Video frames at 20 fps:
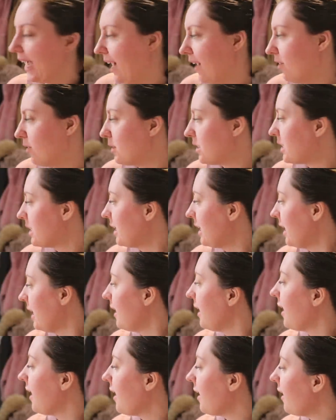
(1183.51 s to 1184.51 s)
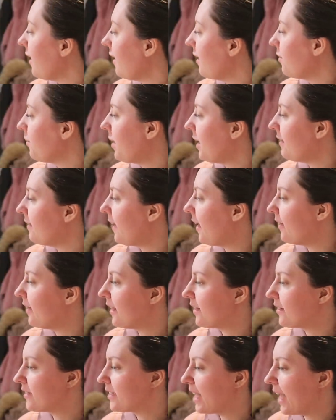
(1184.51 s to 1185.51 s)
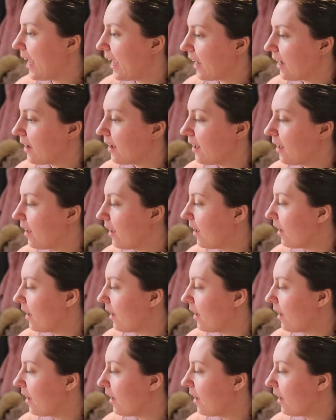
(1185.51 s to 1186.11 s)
out. Um, and then there's like